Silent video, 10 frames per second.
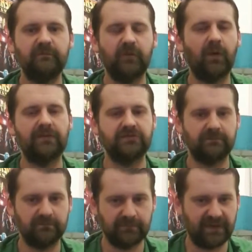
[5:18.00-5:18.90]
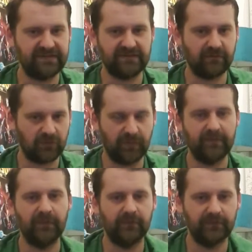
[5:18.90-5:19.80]
400 piece of
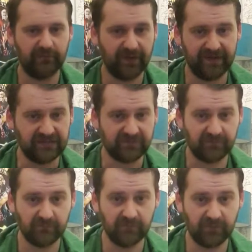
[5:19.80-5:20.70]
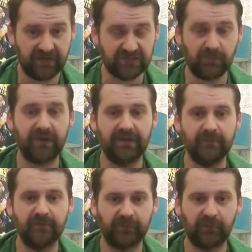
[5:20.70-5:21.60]
equipment for each one of
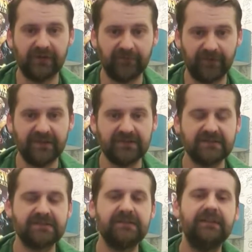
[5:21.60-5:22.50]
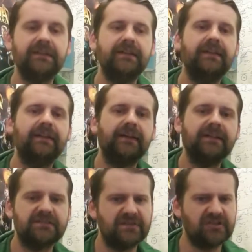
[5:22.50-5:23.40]
them 3 things.
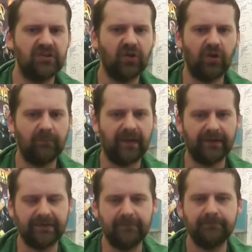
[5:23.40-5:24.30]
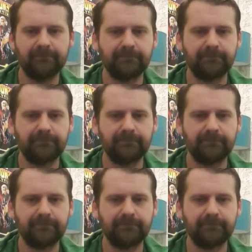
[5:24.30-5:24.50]
So it's a lot of money.